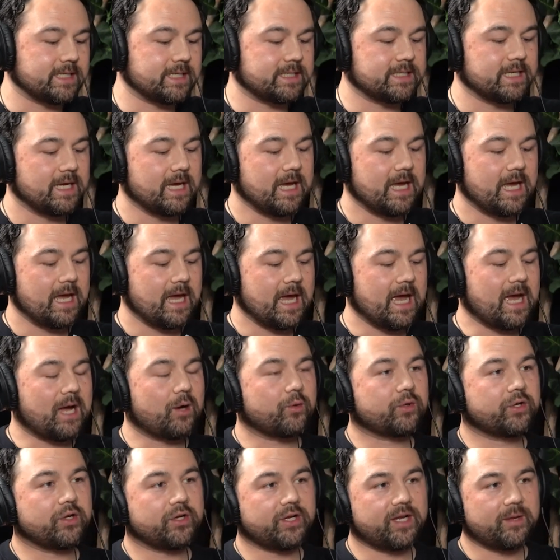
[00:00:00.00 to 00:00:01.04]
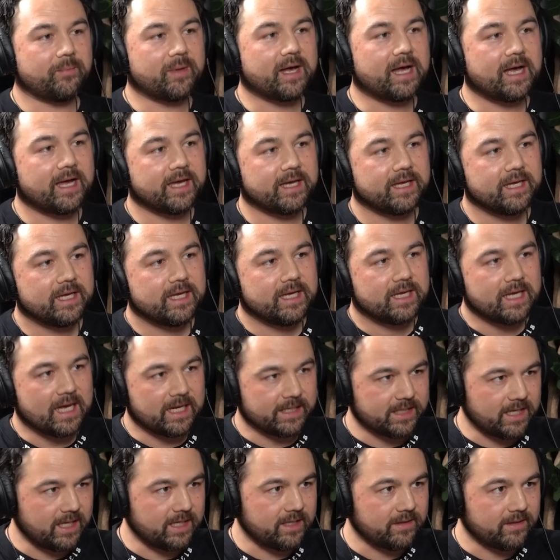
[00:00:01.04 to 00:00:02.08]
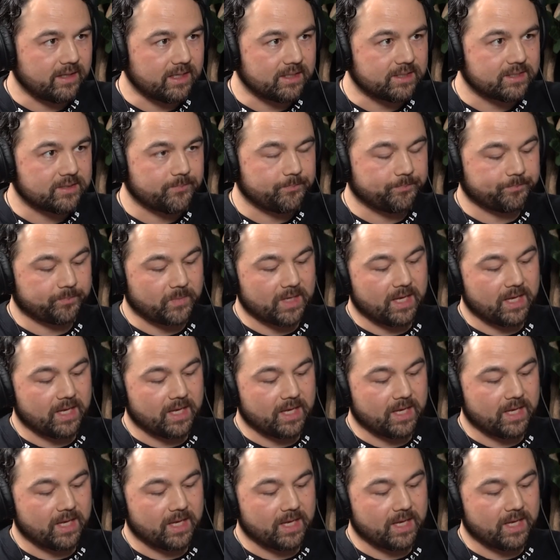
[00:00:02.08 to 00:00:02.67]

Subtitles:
It's how good am I at getting this?